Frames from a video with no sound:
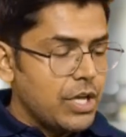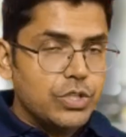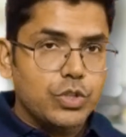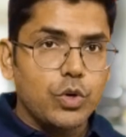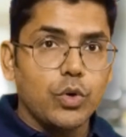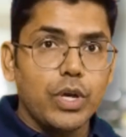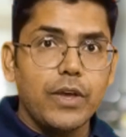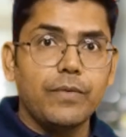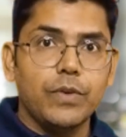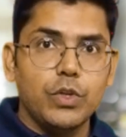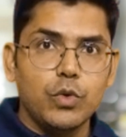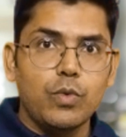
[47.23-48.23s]
So
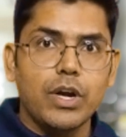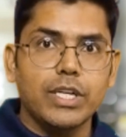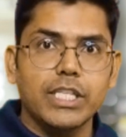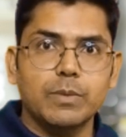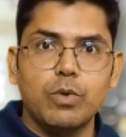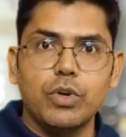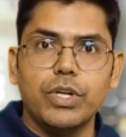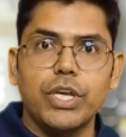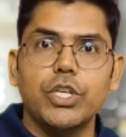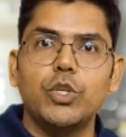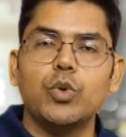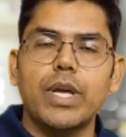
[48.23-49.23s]
if you want this book,
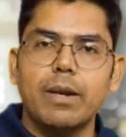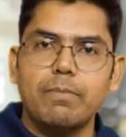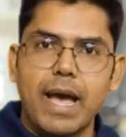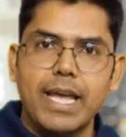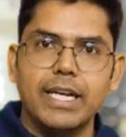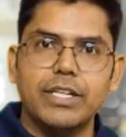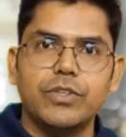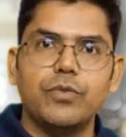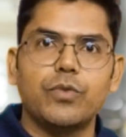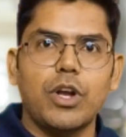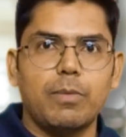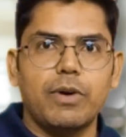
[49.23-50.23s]
you can buy it
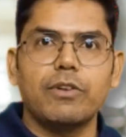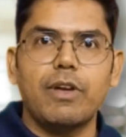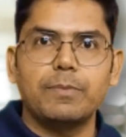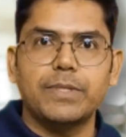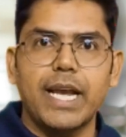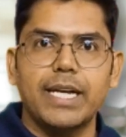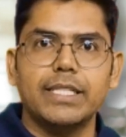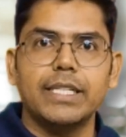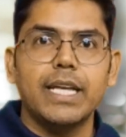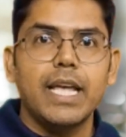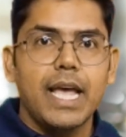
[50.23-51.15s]
from our website,